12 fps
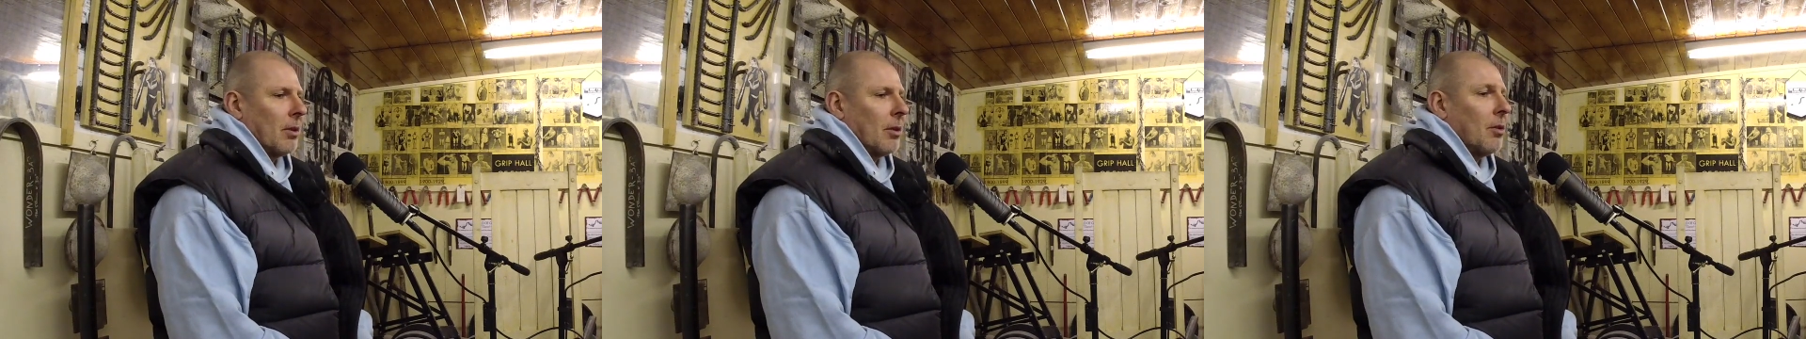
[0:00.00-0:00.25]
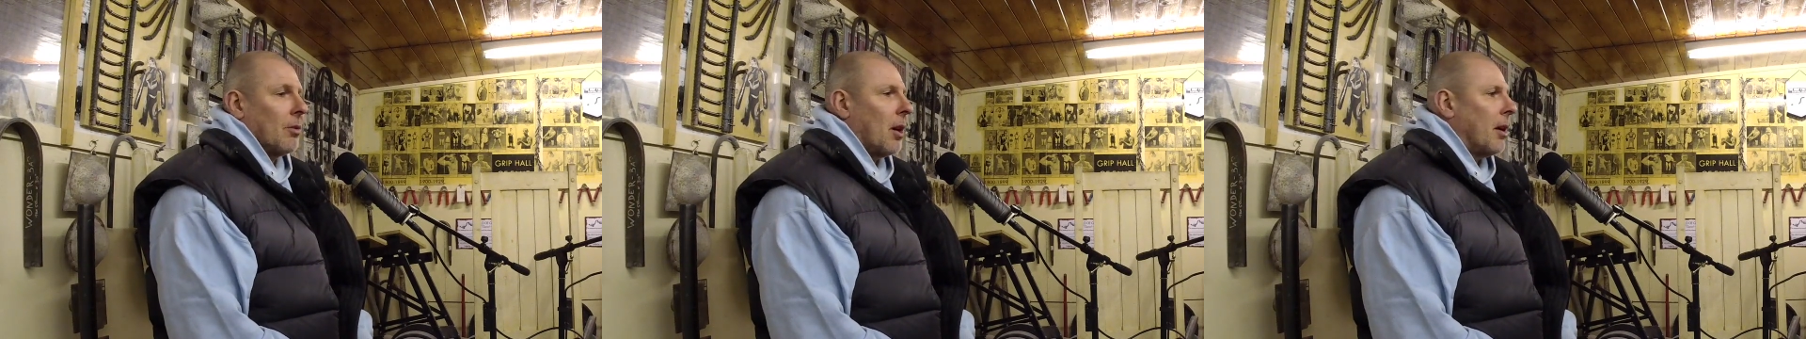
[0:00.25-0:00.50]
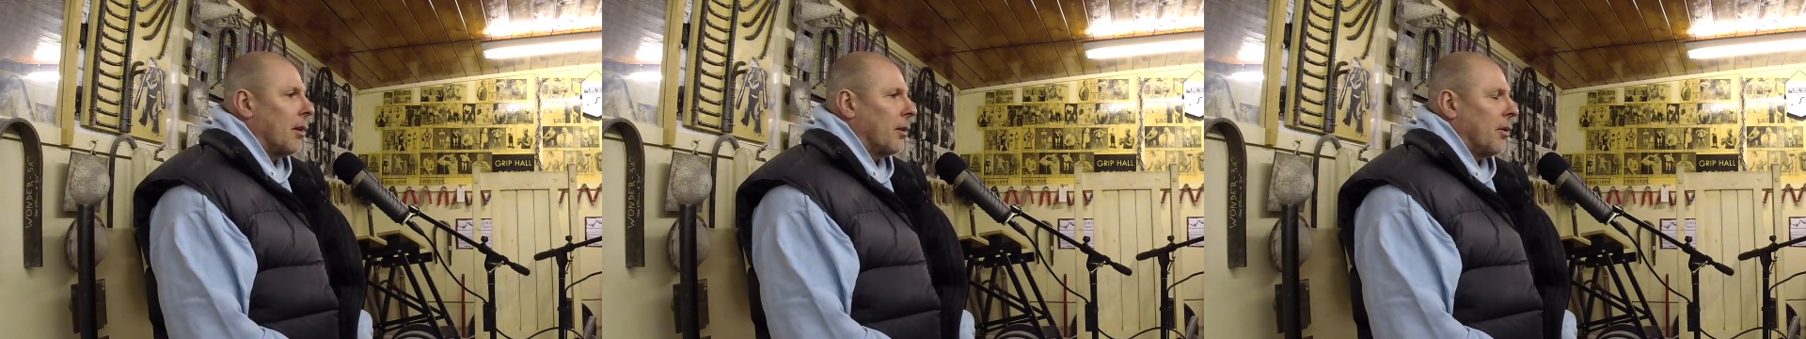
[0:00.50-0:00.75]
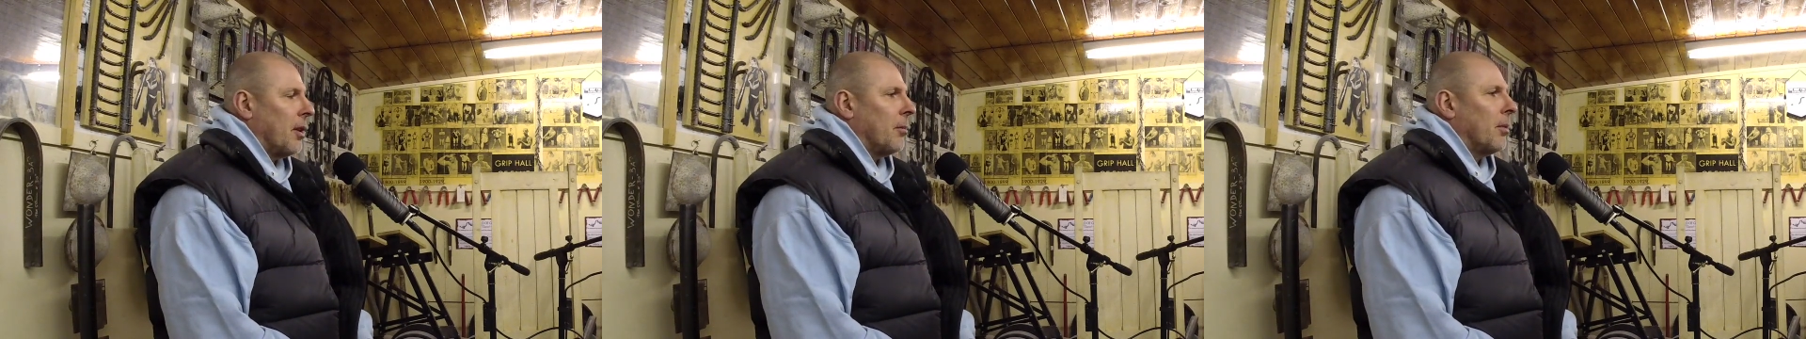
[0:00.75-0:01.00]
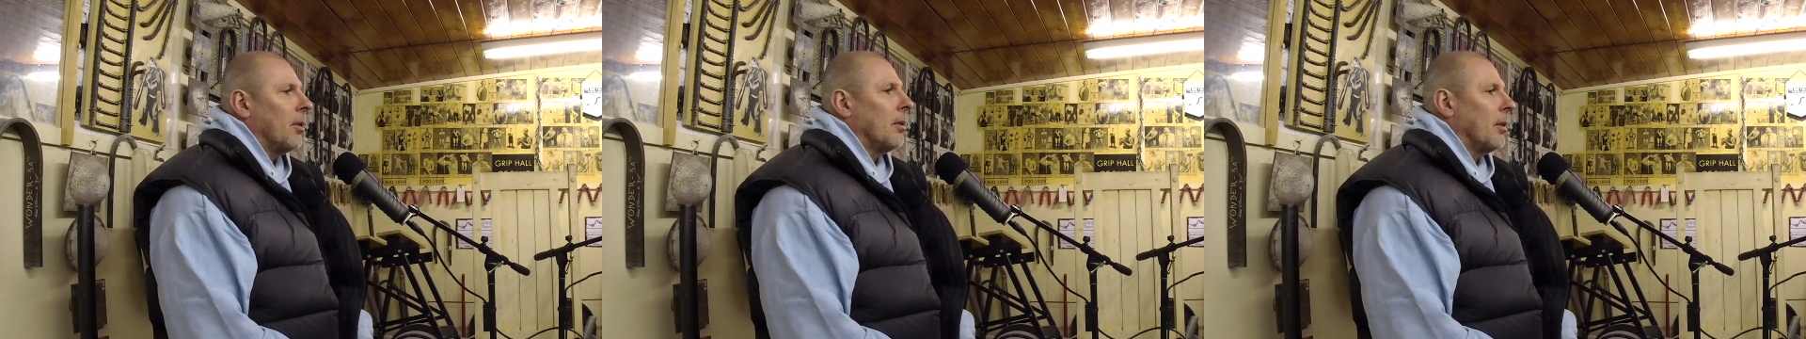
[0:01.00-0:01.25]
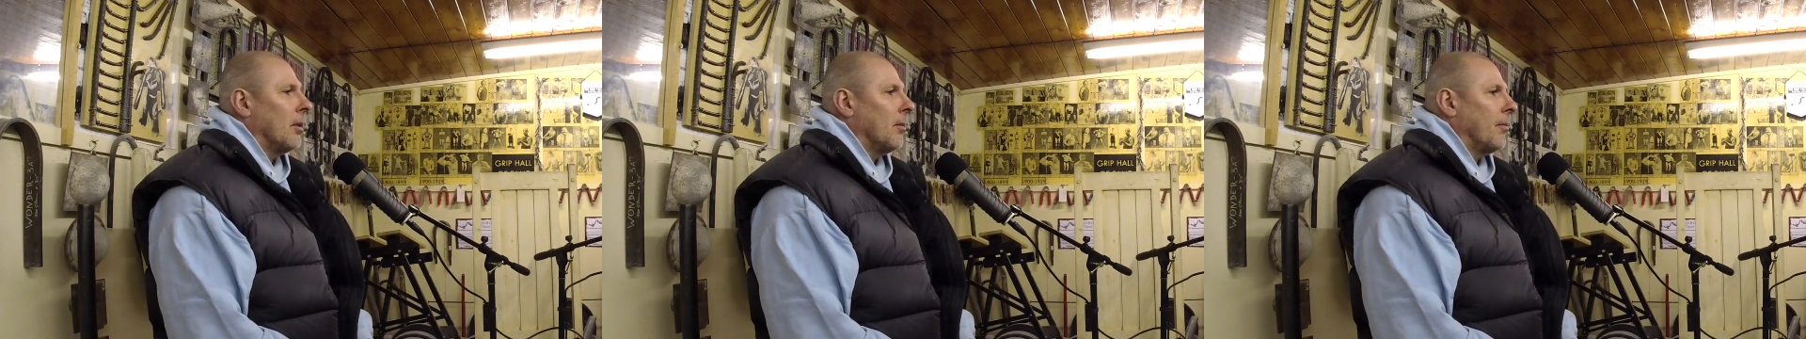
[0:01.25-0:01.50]
called Iron Grip,
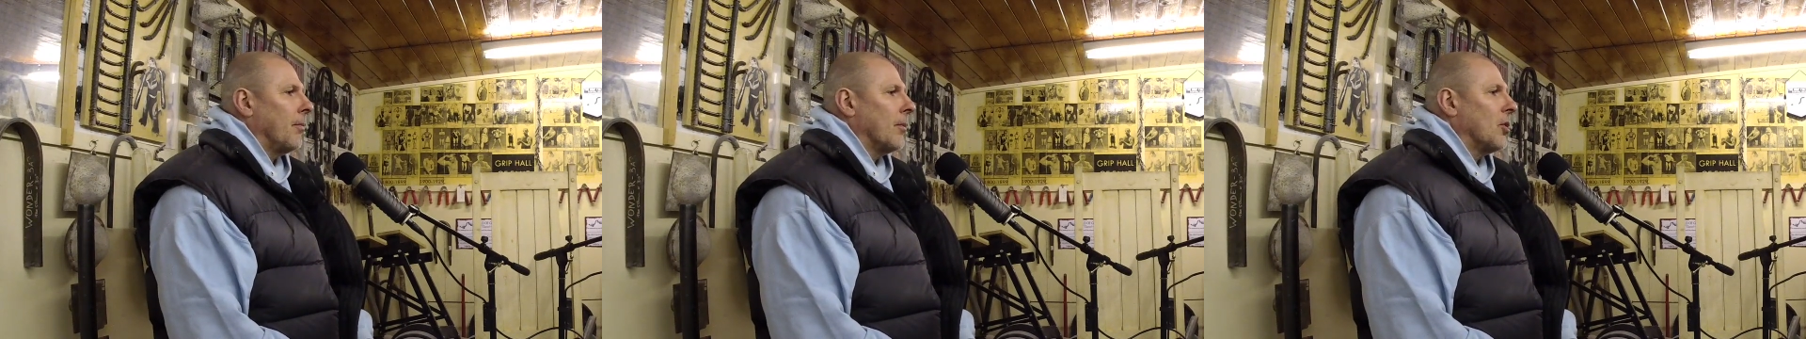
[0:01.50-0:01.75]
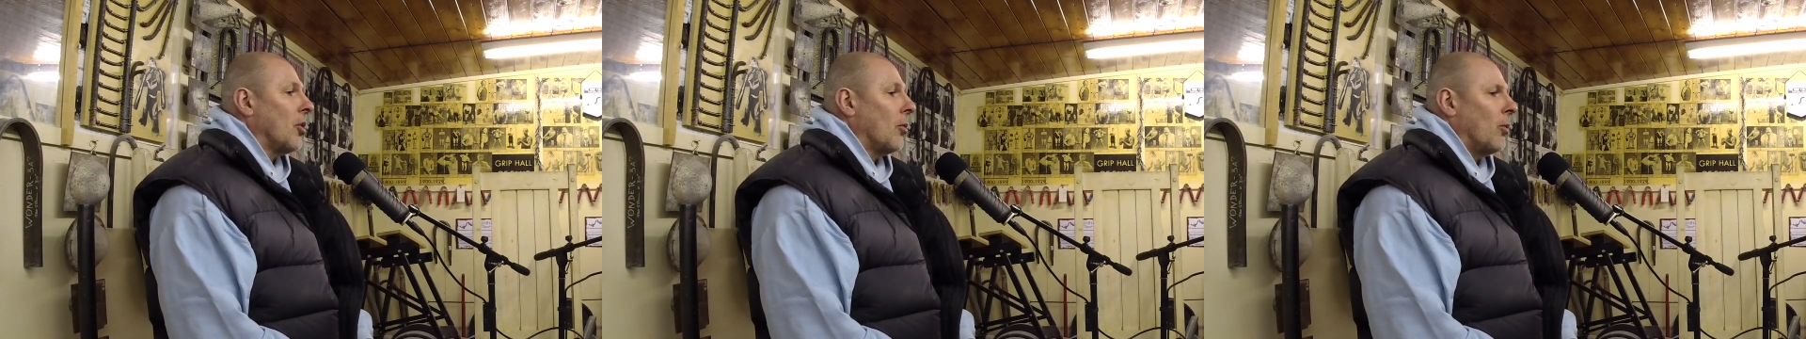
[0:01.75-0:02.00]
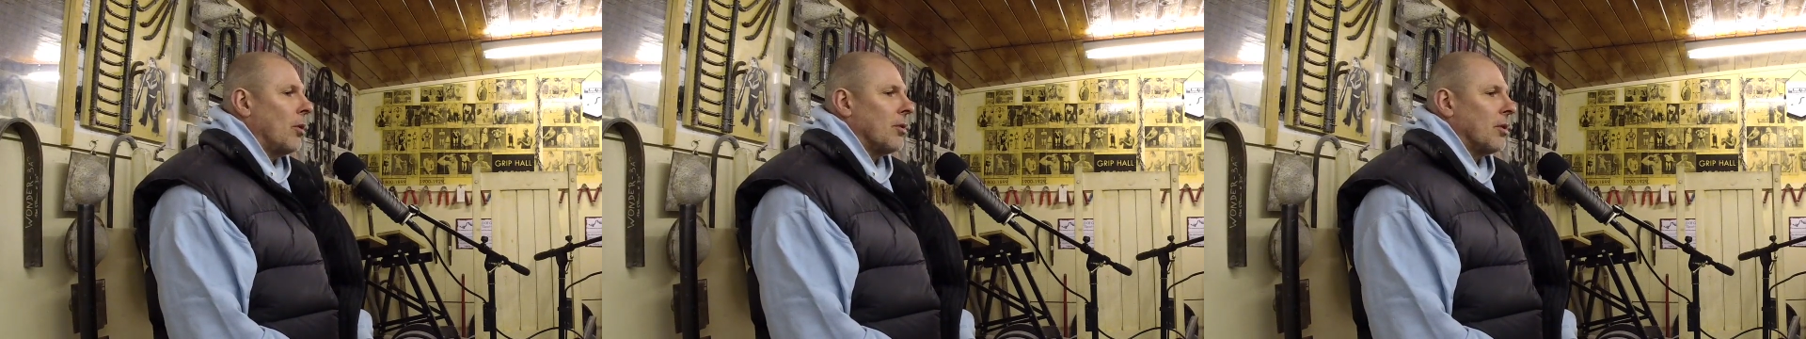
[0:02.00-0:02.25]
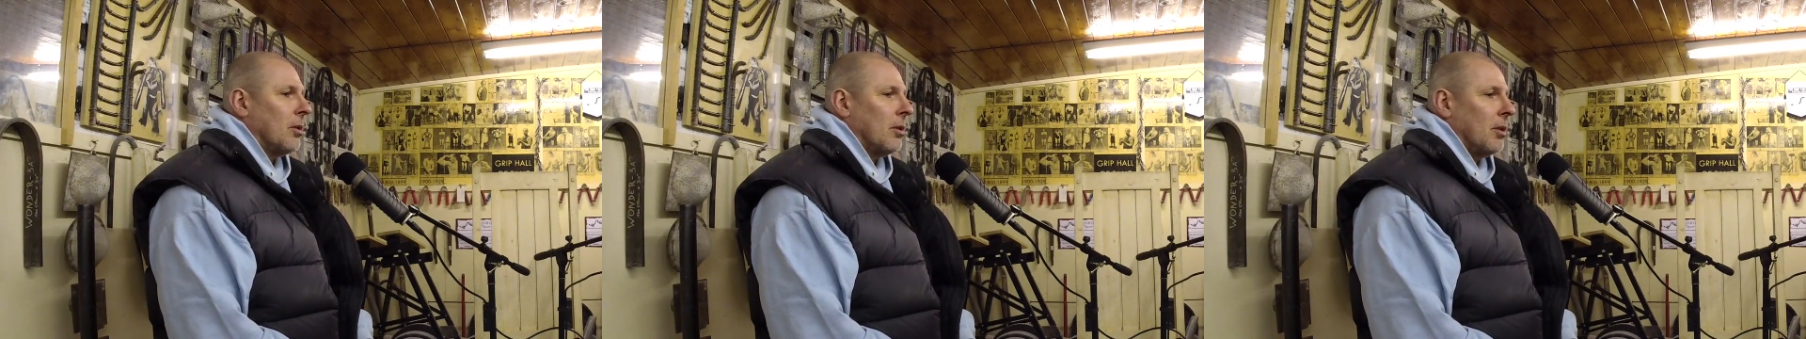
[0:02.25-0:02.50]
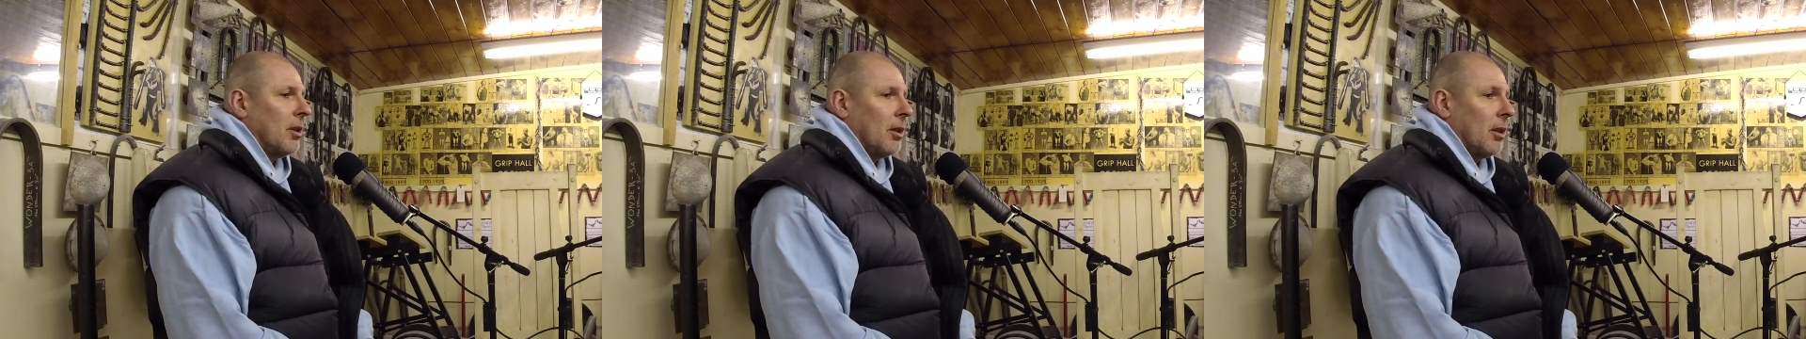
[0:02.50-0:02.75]
John Wilson did